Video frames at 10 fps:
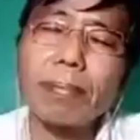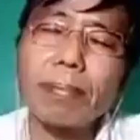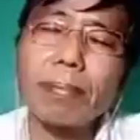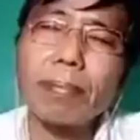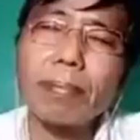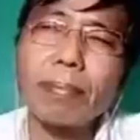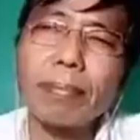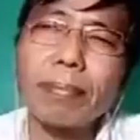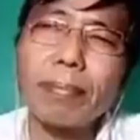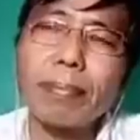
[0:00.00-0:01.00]

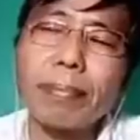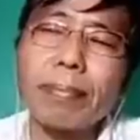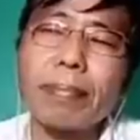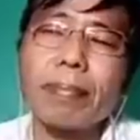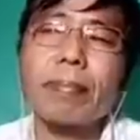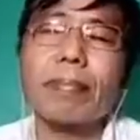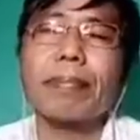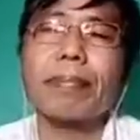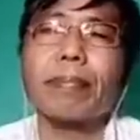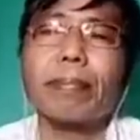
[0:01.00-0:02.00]

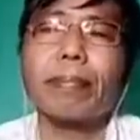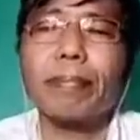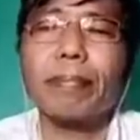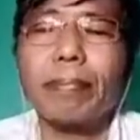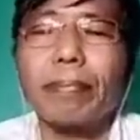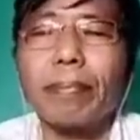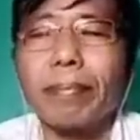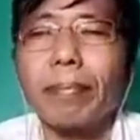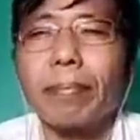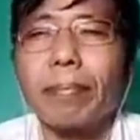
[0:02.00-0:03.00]

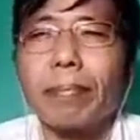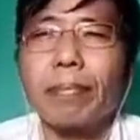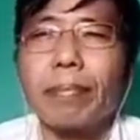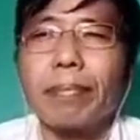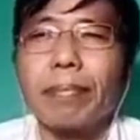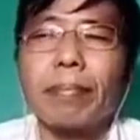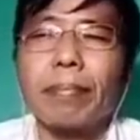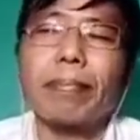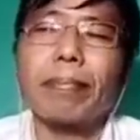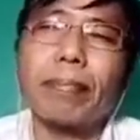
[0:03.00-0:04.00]

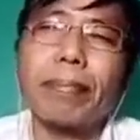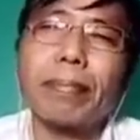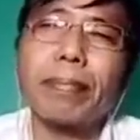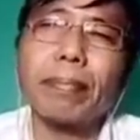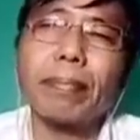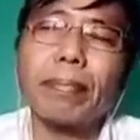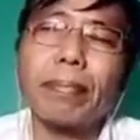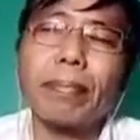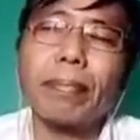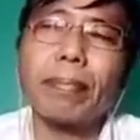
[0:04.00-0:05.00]

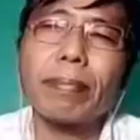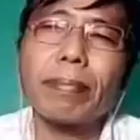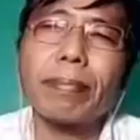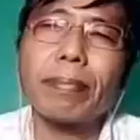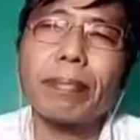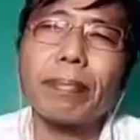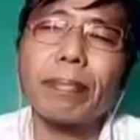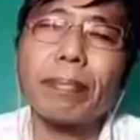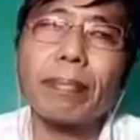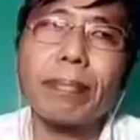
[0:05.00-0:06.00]

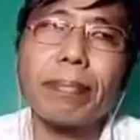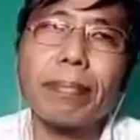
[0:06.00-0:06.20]
No words are spoken by the person on screen.